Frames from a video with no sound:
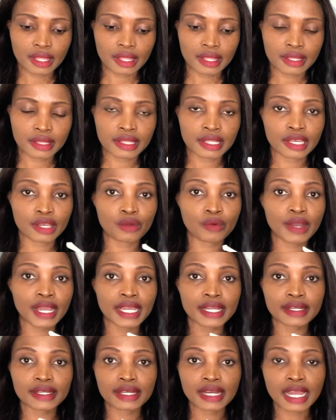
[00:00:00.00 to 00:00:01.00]
They're
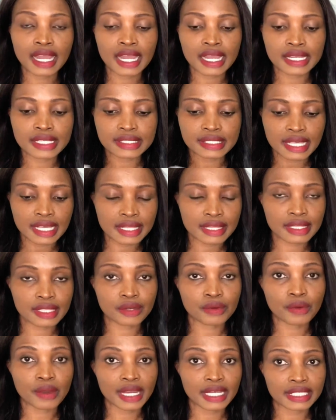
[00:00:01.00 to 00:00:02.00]
quite nice and the
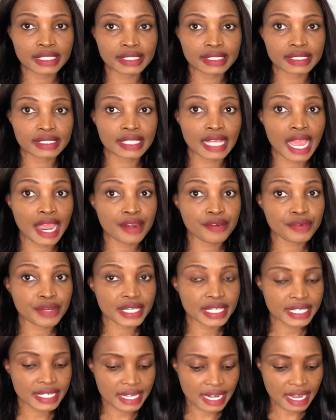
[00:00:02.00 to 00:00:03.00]
quality, I
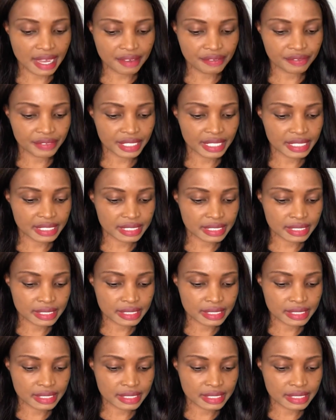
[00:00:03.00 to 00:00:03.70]
really love it.